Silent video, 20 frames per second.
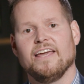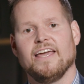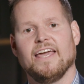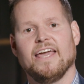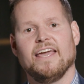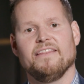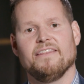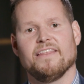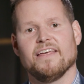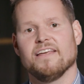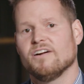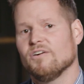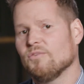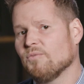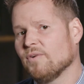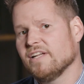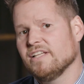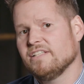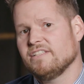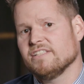And they don't
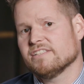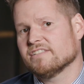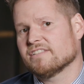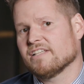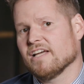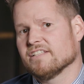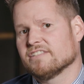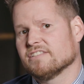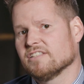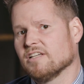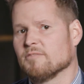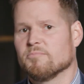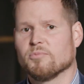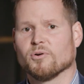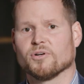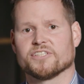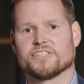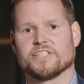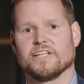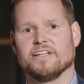want to discuss
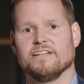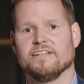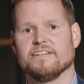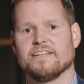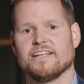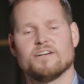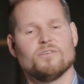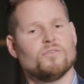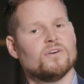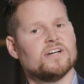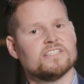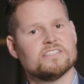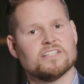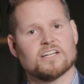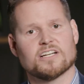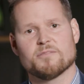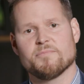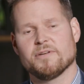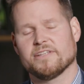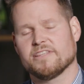abortion. They don't want to
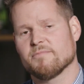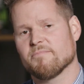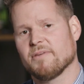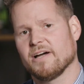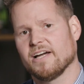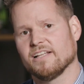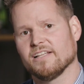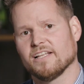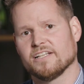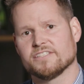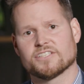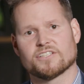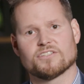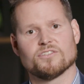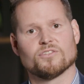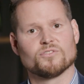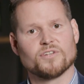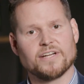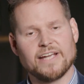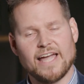talk about the
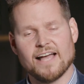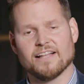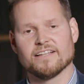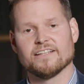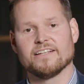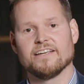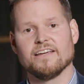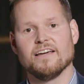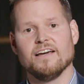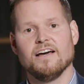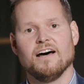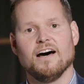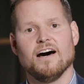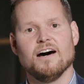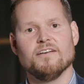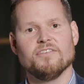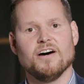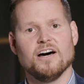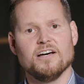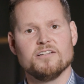biological reality
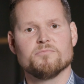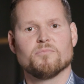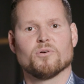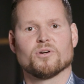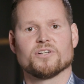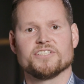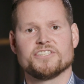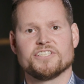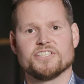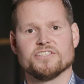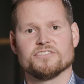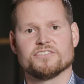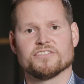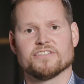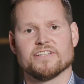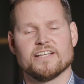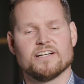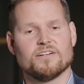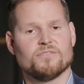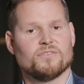of unborn
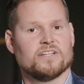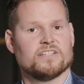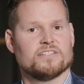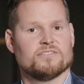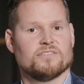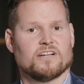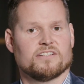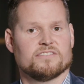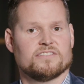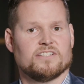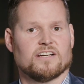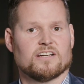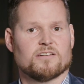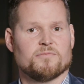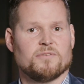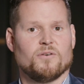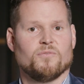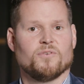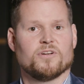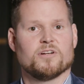children. They don't want to talk
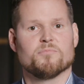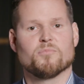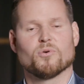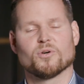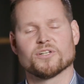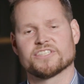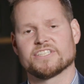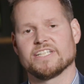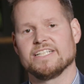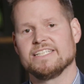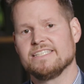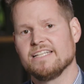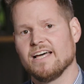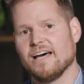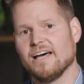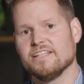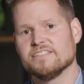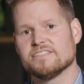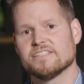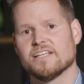about what abortion
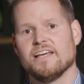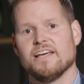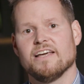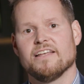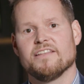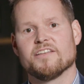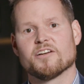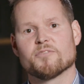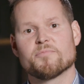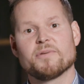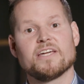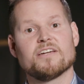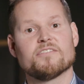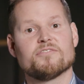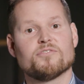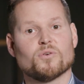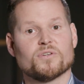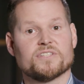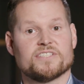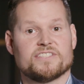does. They're being
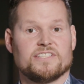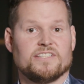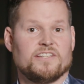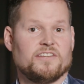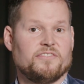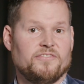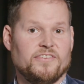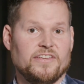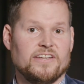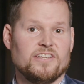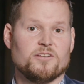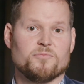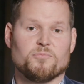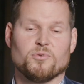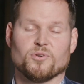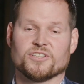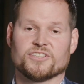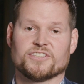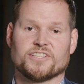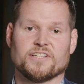forced to defend
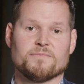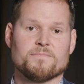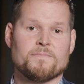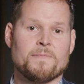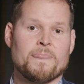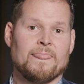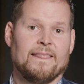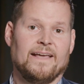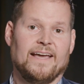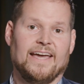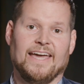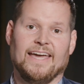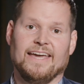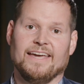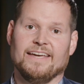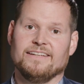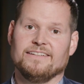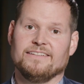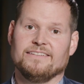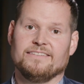abortion,
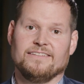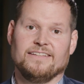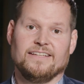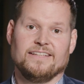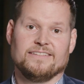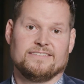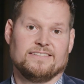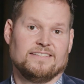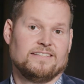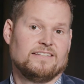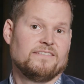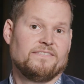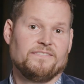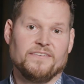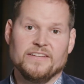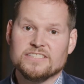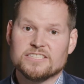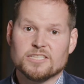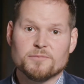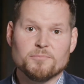and it's
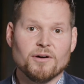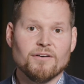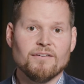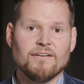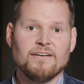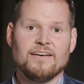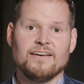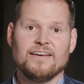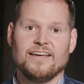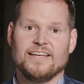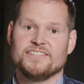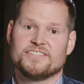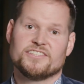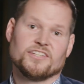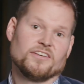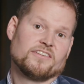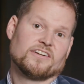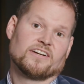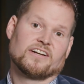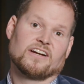indefensible. And
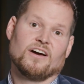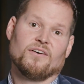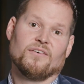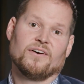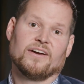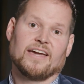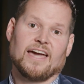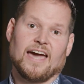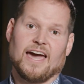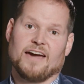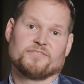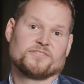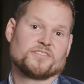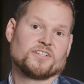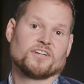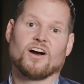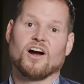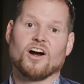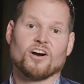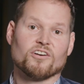so they're going
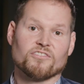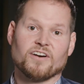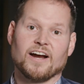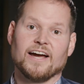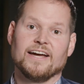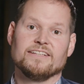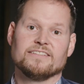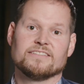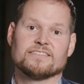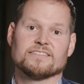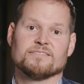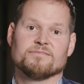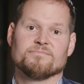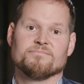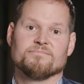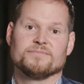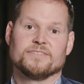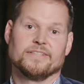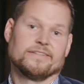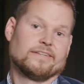after our right
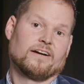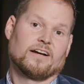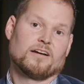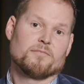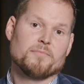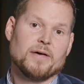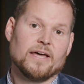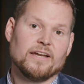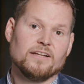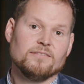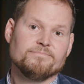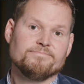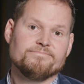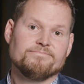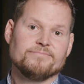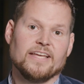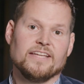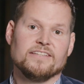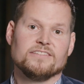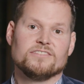to talk about it
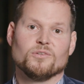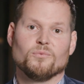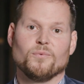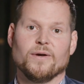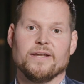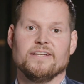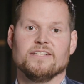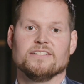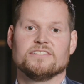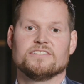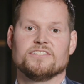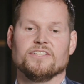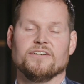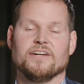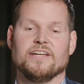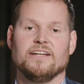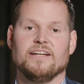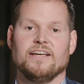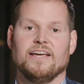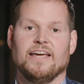and to witness to
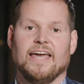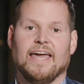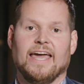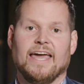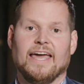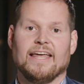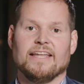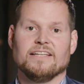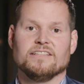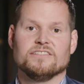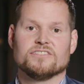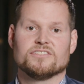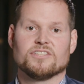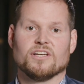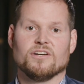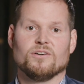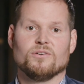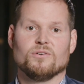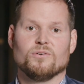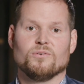it. And
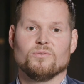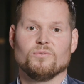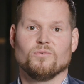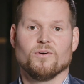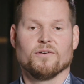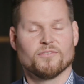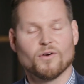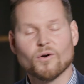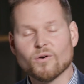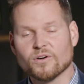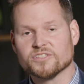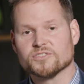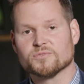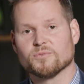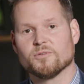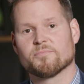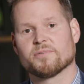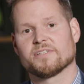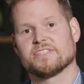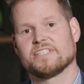so, of course,
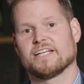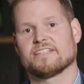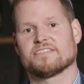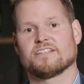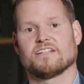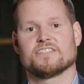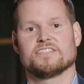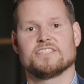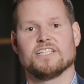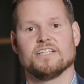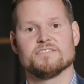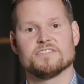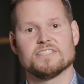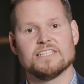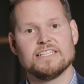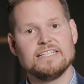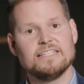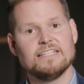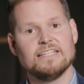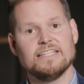we'll protect ourselves
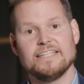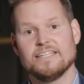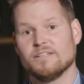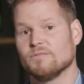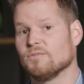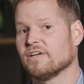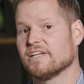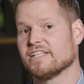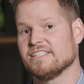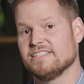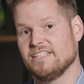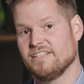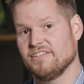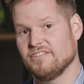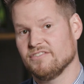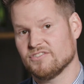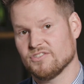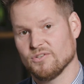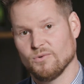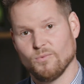legally, and we'll
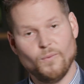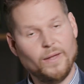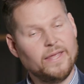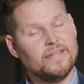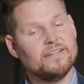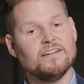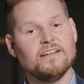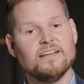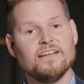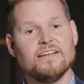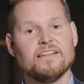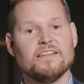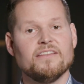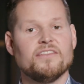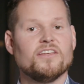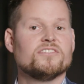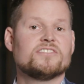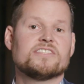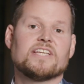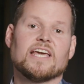continue to win
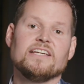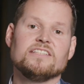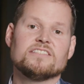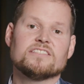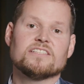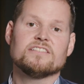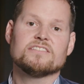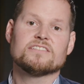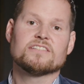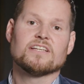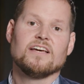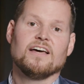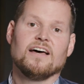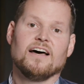those cases.